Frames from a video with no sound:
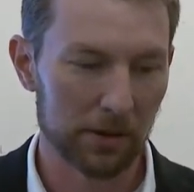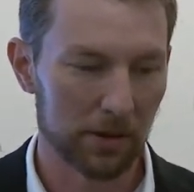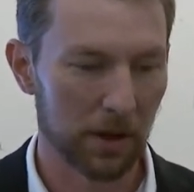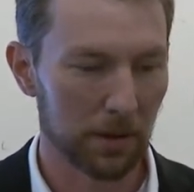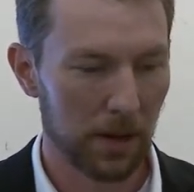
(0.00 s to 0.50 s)

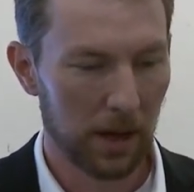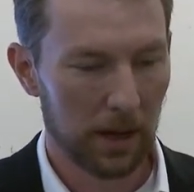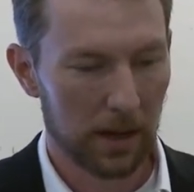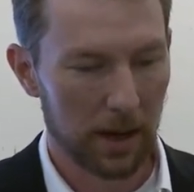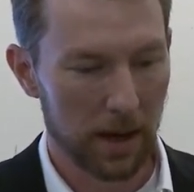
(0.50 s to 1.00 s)
So
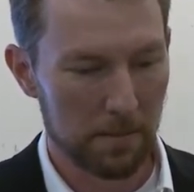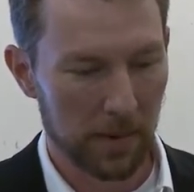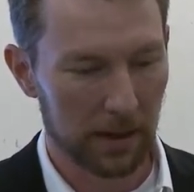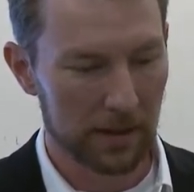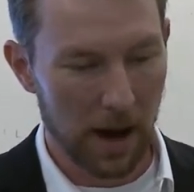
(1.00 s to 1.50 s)
um,
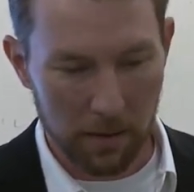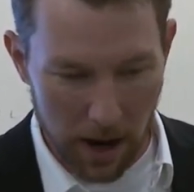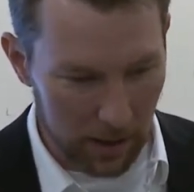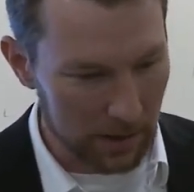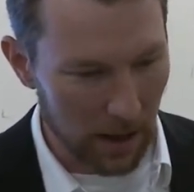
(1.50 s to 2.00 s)
it's not
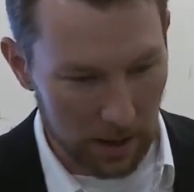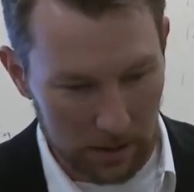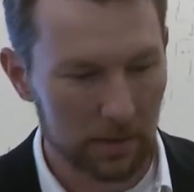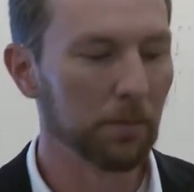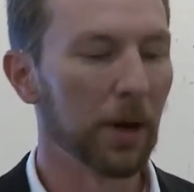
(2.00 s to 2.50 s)
rocket
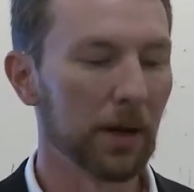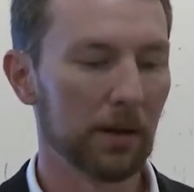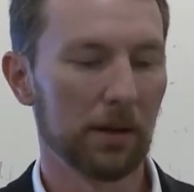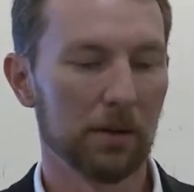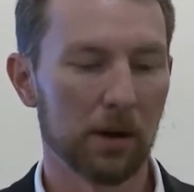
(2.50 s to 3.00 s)
science, but
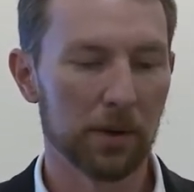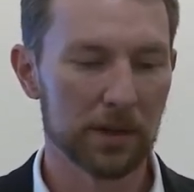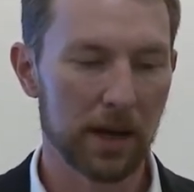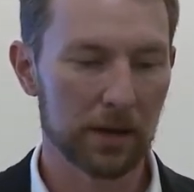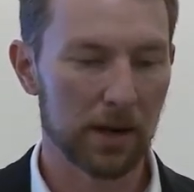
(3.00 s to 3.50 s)
a
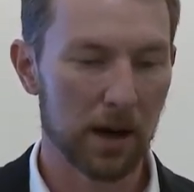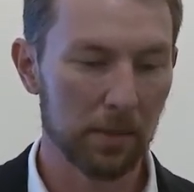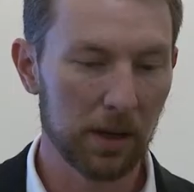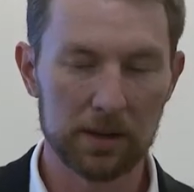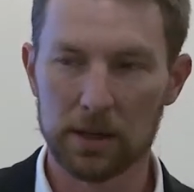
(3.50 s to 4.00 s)
risk
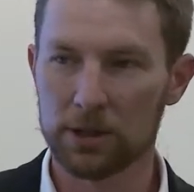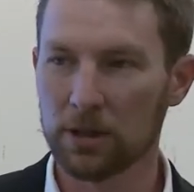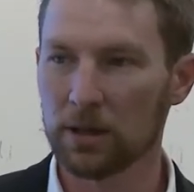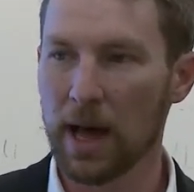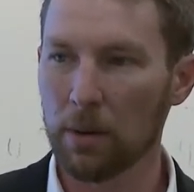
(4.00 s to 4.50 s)
taxonomy, essentially
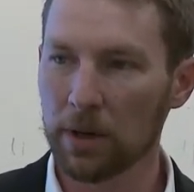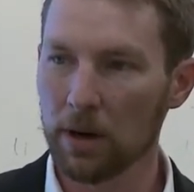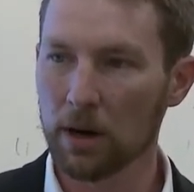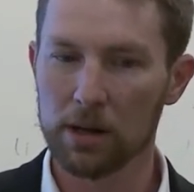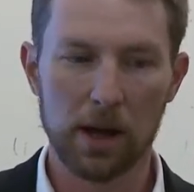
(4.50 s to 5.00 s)
allowing
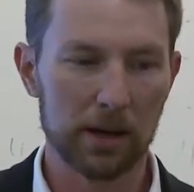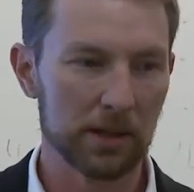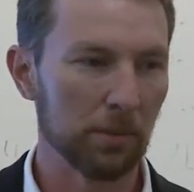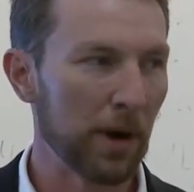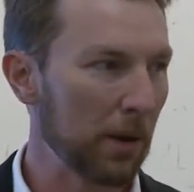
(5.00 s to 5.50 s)
our clients
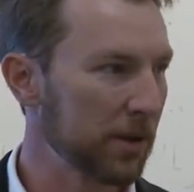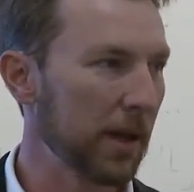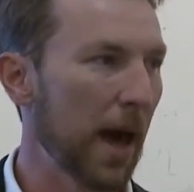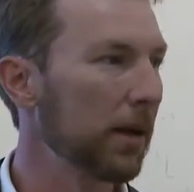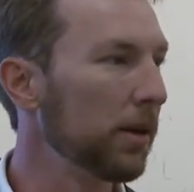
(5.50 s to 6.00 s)
to browse a
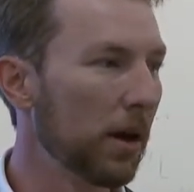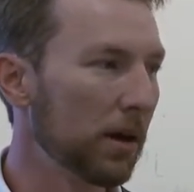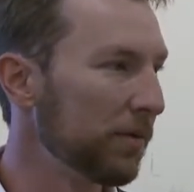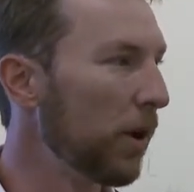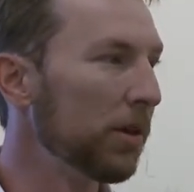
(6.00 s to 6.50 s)

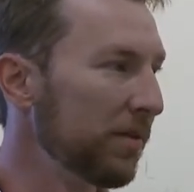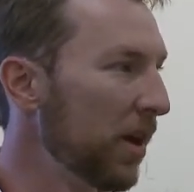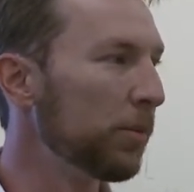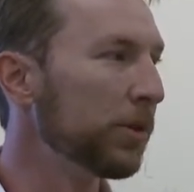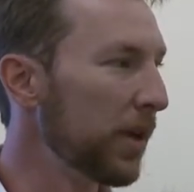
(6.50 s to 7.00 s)
catalog of all the
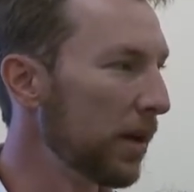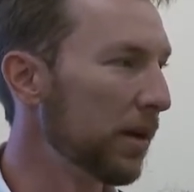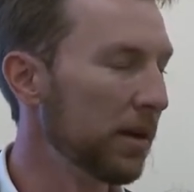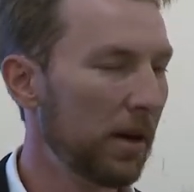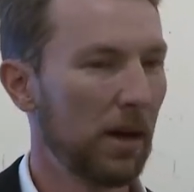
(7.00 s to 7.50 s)
available
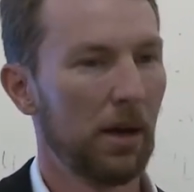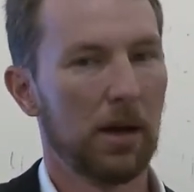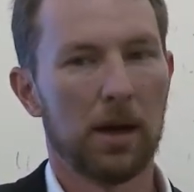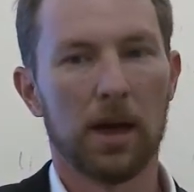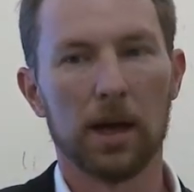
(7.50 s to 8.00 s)
data.
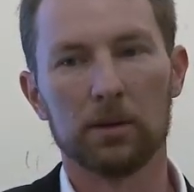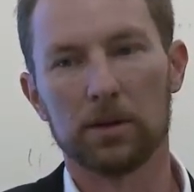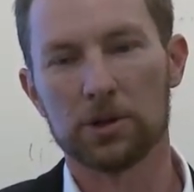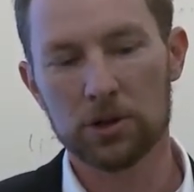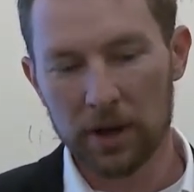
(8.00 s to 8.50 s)
And
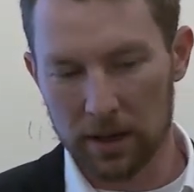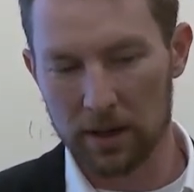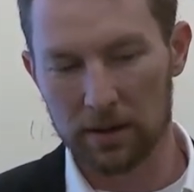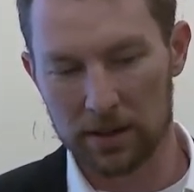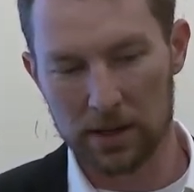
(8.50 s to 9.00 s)
the trick
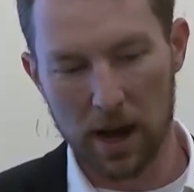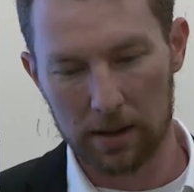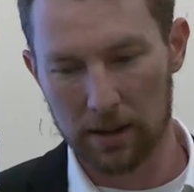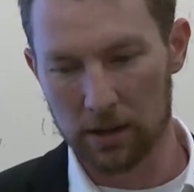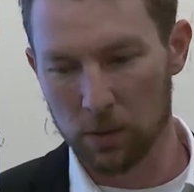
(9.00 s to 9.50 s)
here is
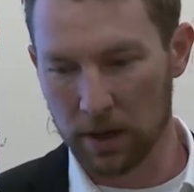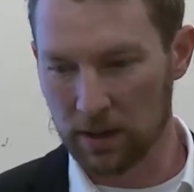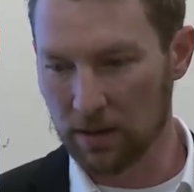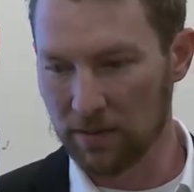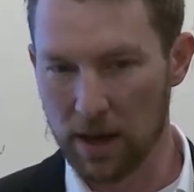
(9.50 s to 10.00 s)
not that you want to
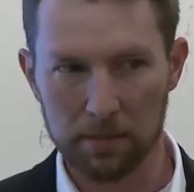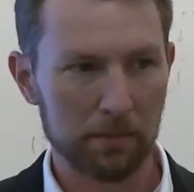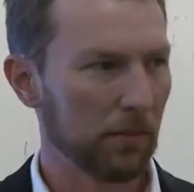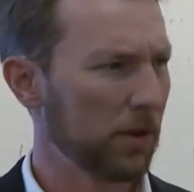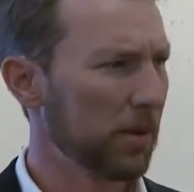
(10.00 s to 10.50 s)
give them,
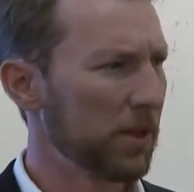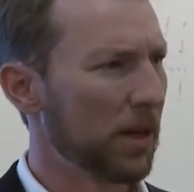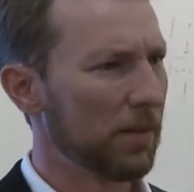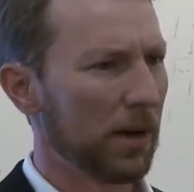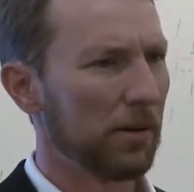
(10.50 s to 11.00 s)
somebody
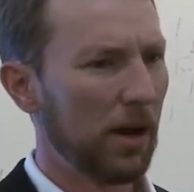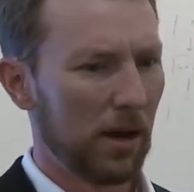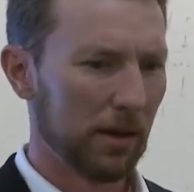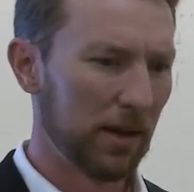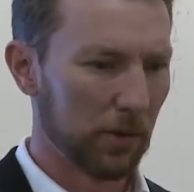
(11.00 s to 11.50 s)
talked about
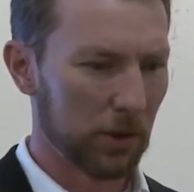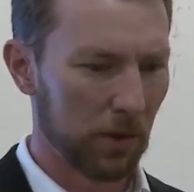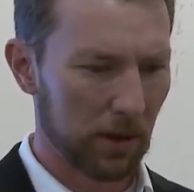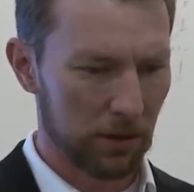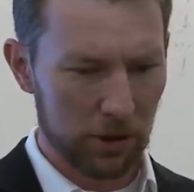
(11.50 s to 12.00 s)
the difference
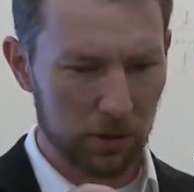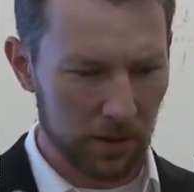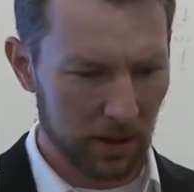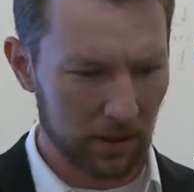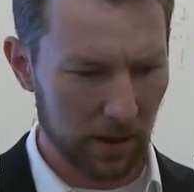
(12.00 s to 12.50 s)
between
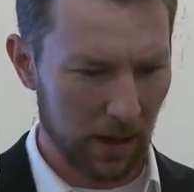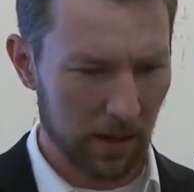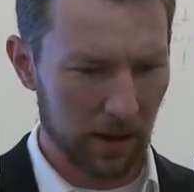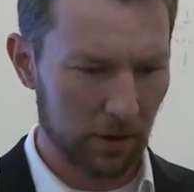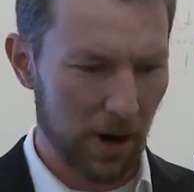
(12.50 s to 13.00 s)
choosing and
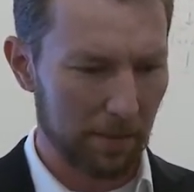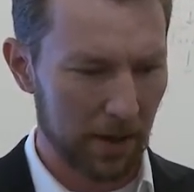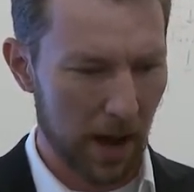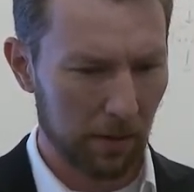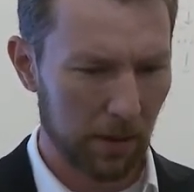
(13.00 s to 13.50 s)
then a drop
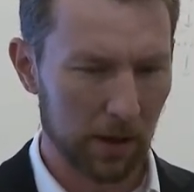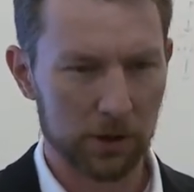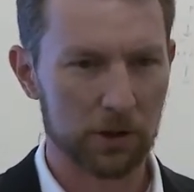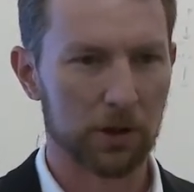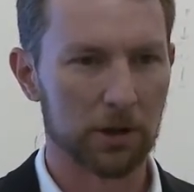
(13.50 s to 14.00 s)
down and then a
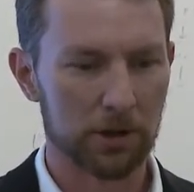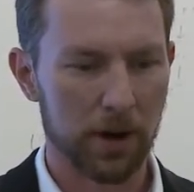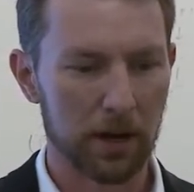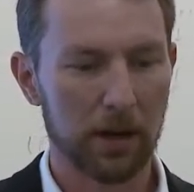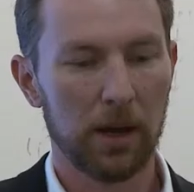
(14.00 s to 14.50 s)
search,
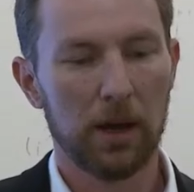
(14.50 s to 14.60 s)
right?